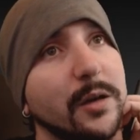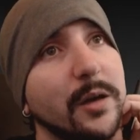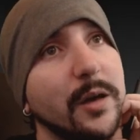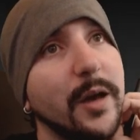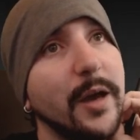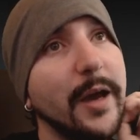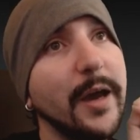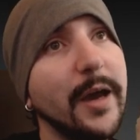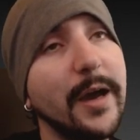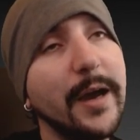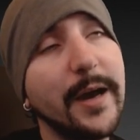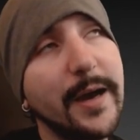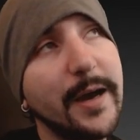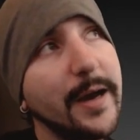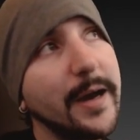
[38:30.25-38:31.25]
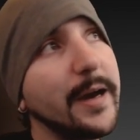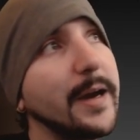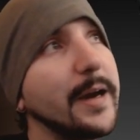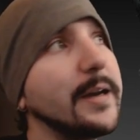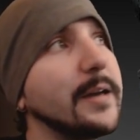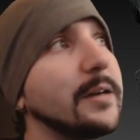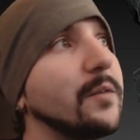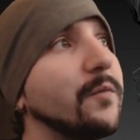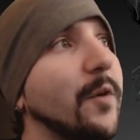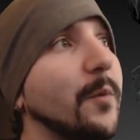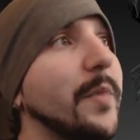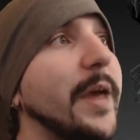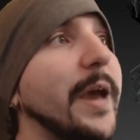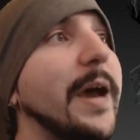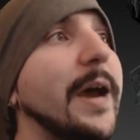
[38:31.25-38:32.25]
And from
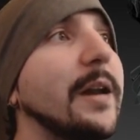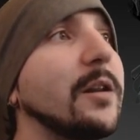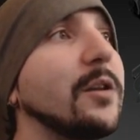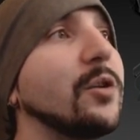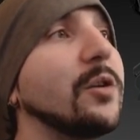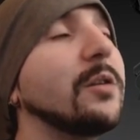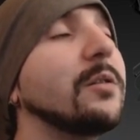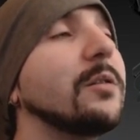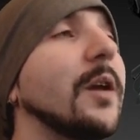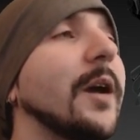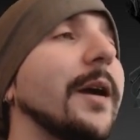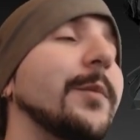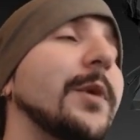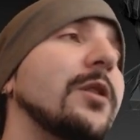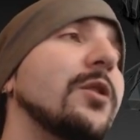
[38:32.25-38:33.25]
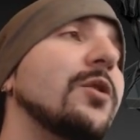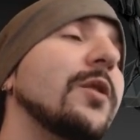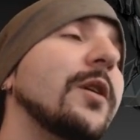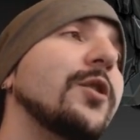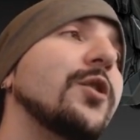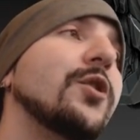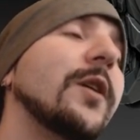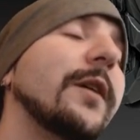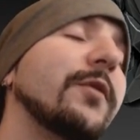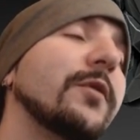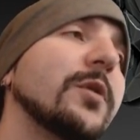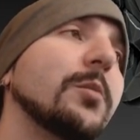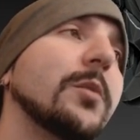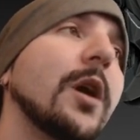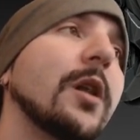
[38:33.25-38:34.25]
that, you need, I mean, you have to have
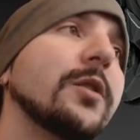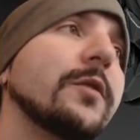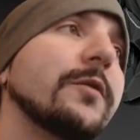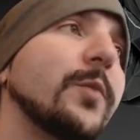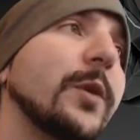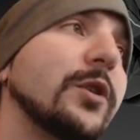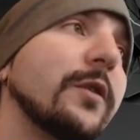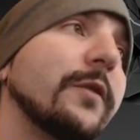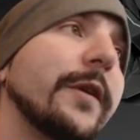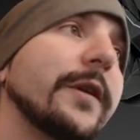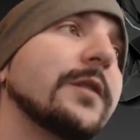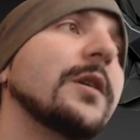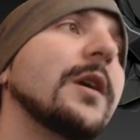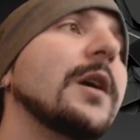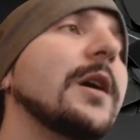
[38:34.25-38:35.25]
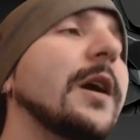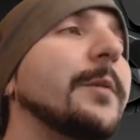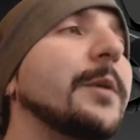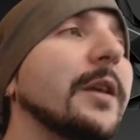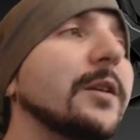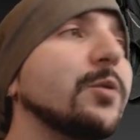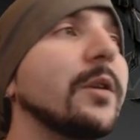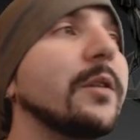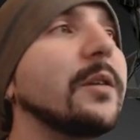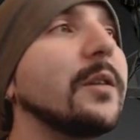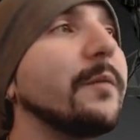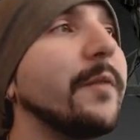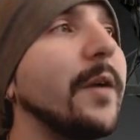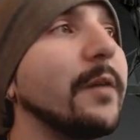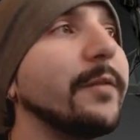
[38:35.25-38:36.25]
some knowledge of special effects. I mean, that's one of the things that
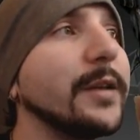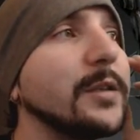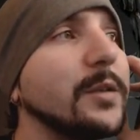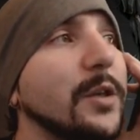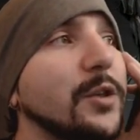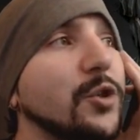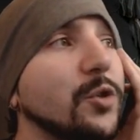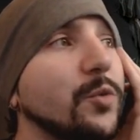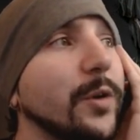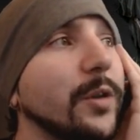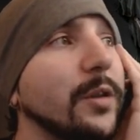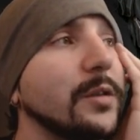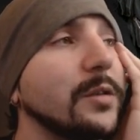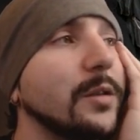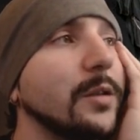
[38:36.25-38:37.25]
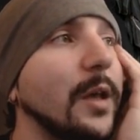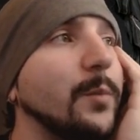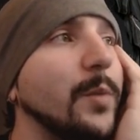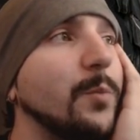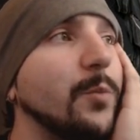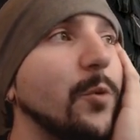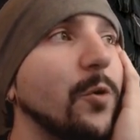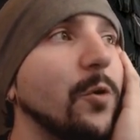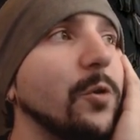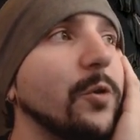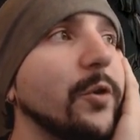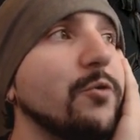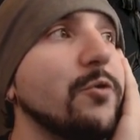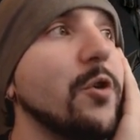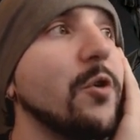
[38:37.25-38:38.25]
Valve has issues with, is that people
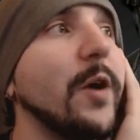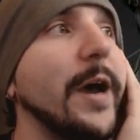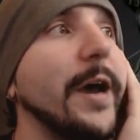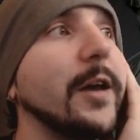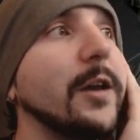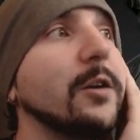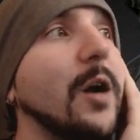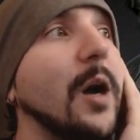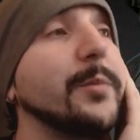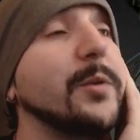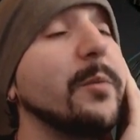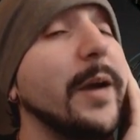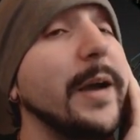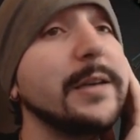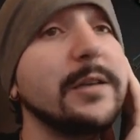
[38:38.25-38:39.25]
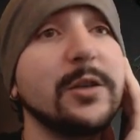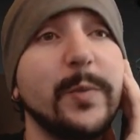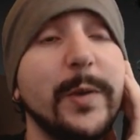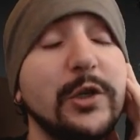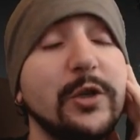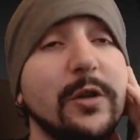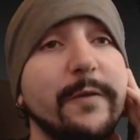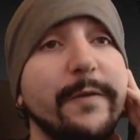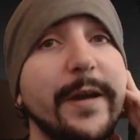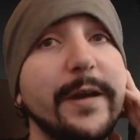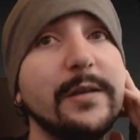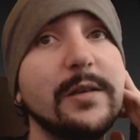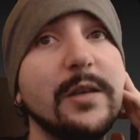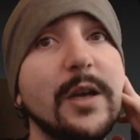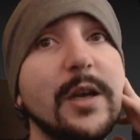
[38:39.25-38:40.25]
don't know how to optimize their special
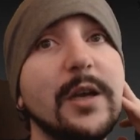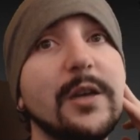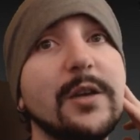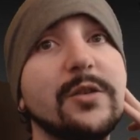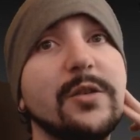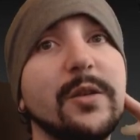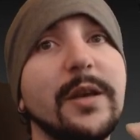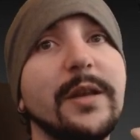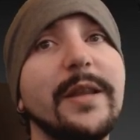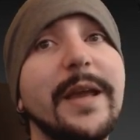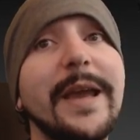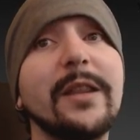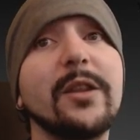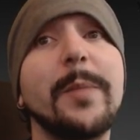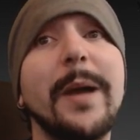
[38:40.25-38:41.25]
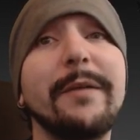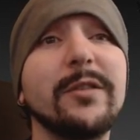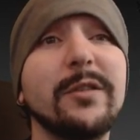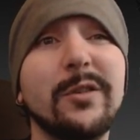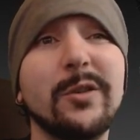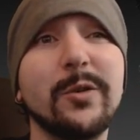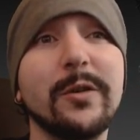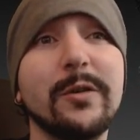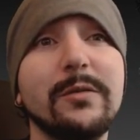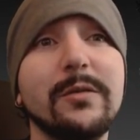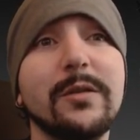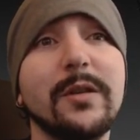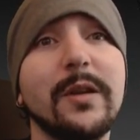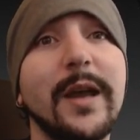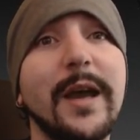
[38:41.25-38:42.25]
effects. So then they end up having to do it,
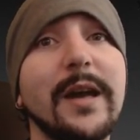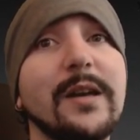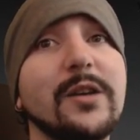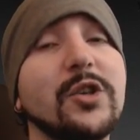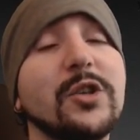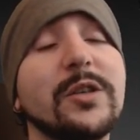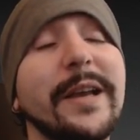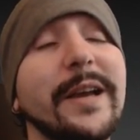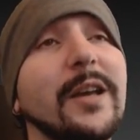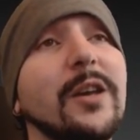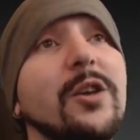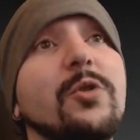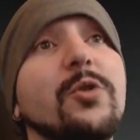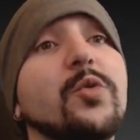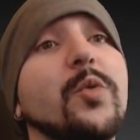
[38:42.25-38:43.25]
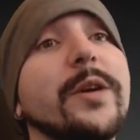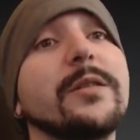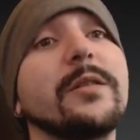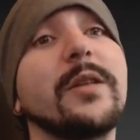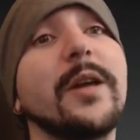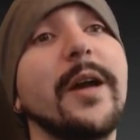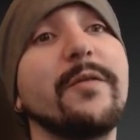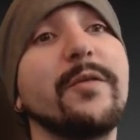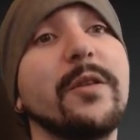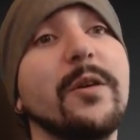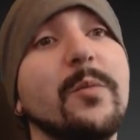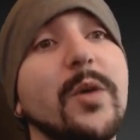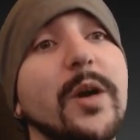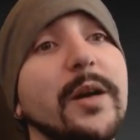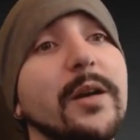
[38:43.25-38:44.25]
and it's just like a huge waste of time for them, right?